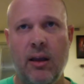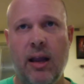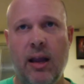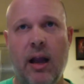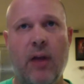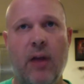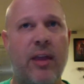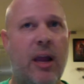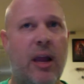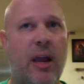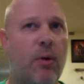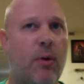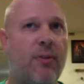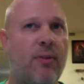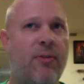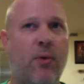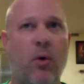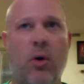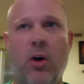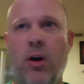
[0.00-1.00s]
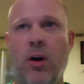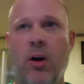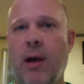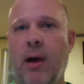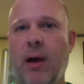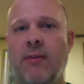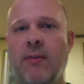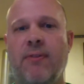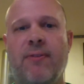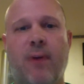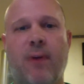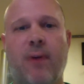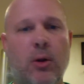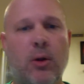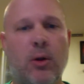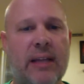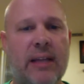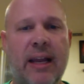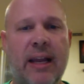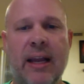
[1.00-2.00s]
healthcare reform
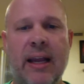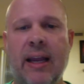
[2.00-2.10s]
unfolding,